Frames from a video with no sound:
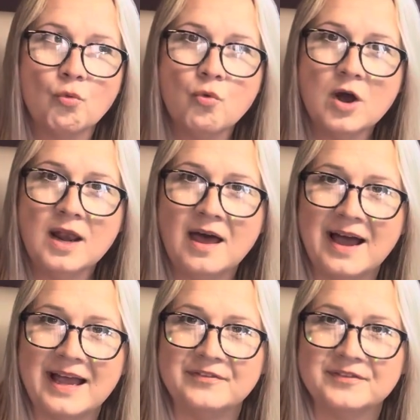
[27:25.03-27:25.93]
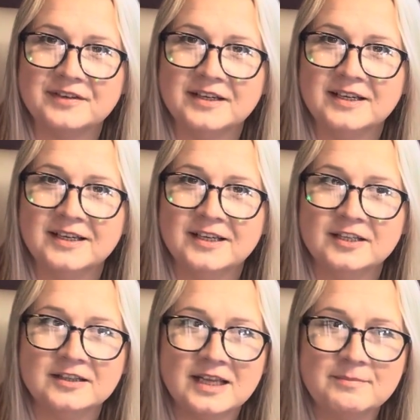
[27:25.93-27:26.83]
What a life.
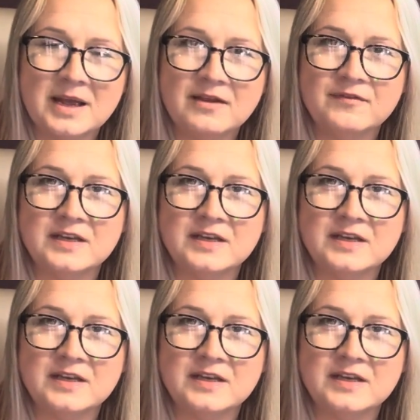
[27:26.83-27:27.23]
They make